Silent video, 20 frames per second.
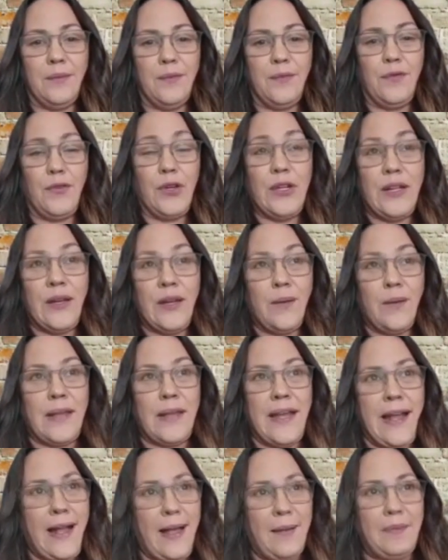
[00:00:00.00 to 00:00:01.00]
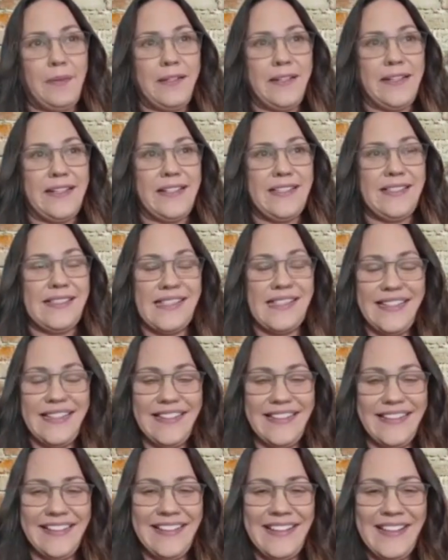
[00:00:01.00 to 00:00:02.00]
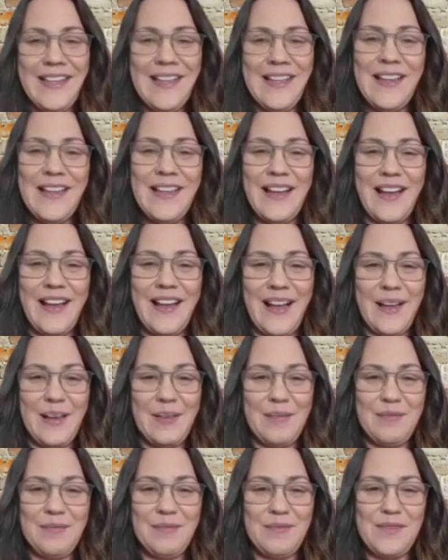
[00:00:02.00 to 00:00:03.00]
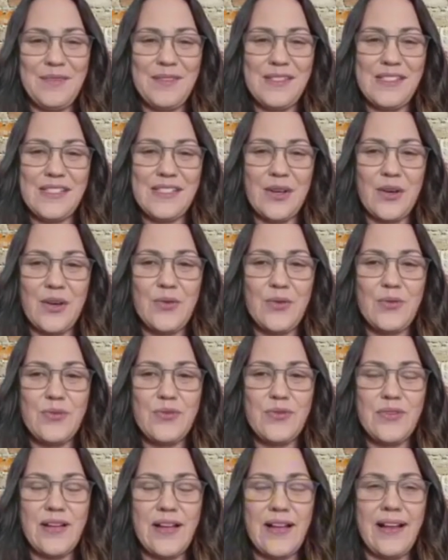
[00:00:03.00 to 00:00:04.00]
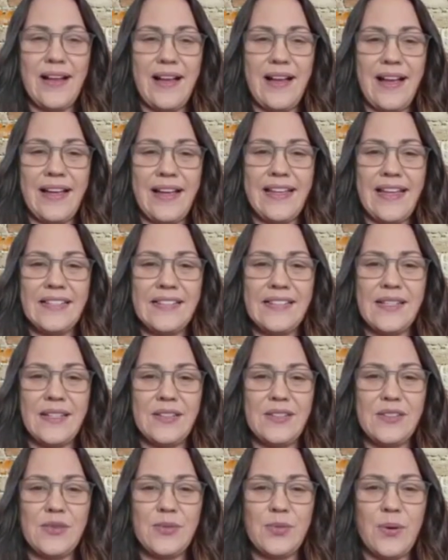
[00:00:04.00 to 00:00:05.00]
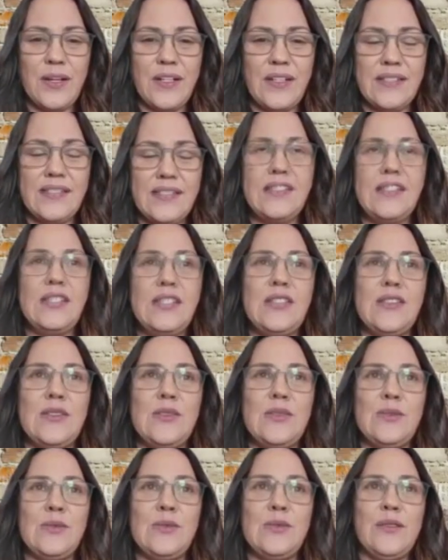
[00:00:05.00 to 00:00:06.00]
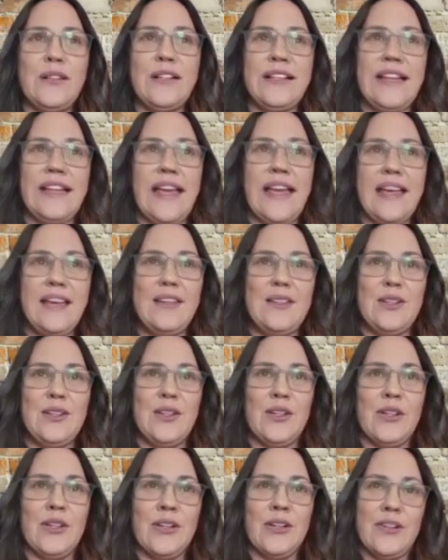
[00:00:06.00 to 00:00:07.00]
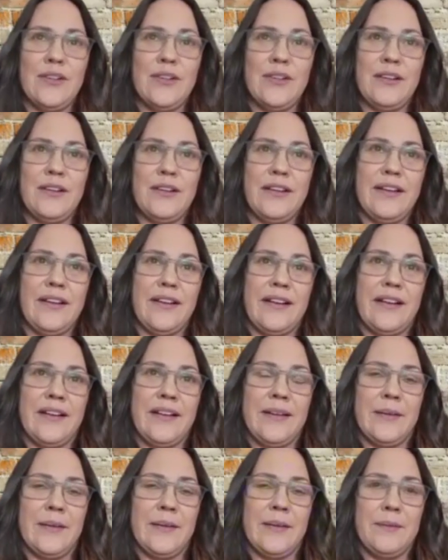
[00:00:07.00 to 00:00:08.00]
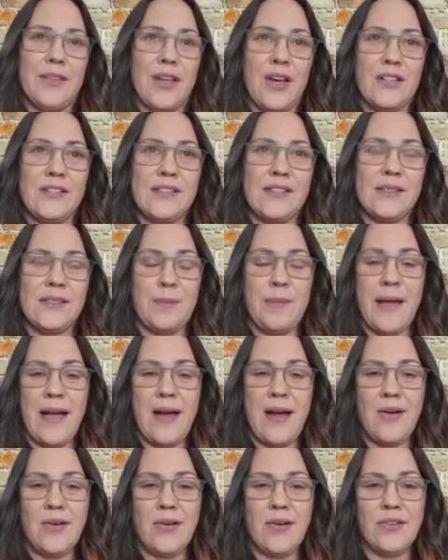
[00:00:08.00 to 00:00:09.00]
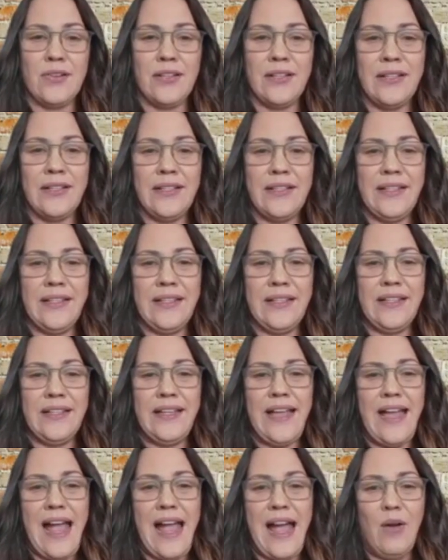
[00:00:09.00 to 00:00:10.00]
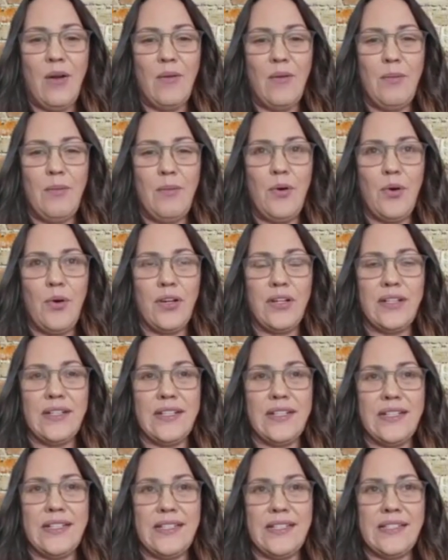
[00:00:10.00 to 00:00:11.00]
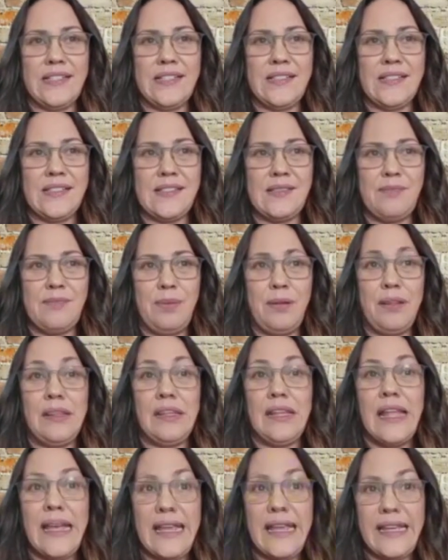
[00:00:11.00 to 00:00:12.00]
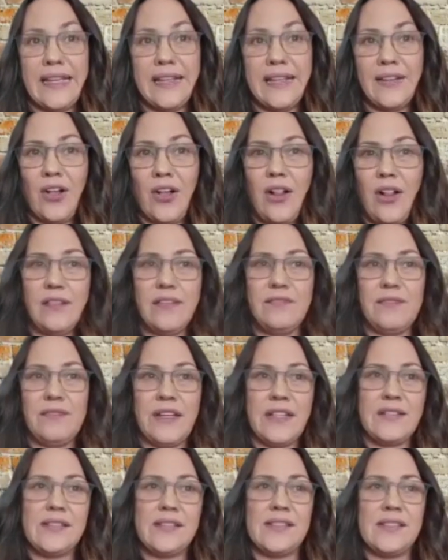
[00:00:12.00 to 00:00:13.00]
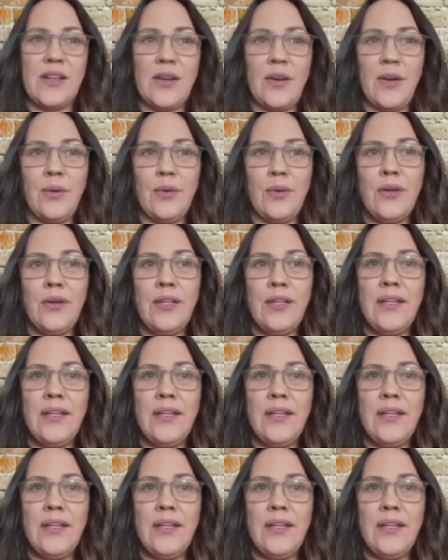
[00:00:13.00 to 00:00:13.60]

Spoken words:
freedom and happiness. um, so I guess I just wanted to get your thoughts about how important is play in all of this. So